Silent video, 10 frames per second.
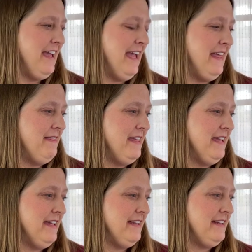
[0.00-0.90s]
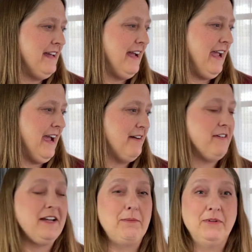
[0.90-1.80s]
And then I have
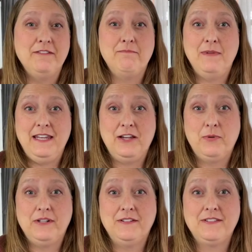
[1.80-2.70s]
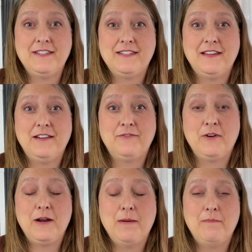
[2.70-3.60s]
a couple of mini quilts
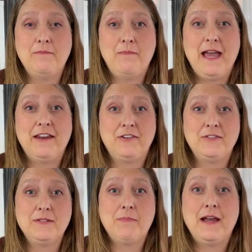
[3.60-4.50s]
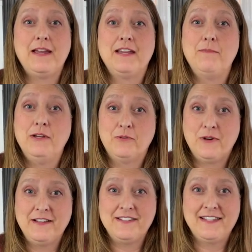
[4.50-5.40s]
from patterns by Camille
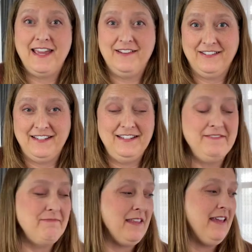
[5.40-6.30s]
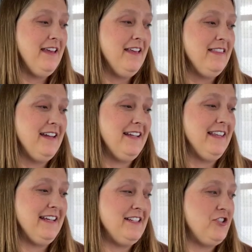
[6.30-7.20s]
Roskelly that I'd
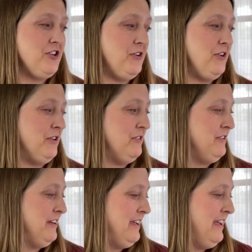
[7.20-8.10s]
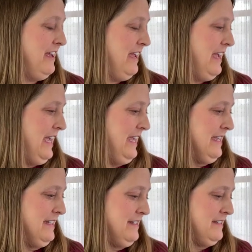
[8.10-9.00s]
like to show you,
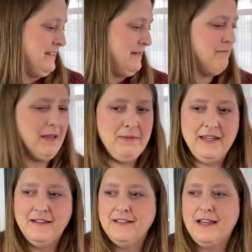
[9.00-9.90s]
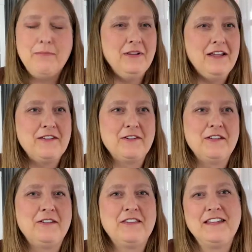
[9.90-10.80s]
and maybe a couple other
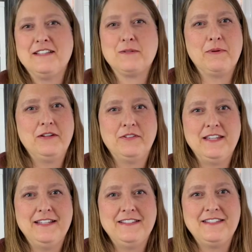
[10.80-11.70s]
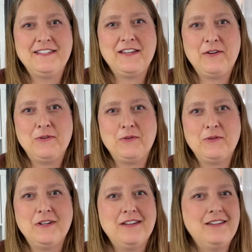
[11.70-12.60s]
little things sprinkled in. So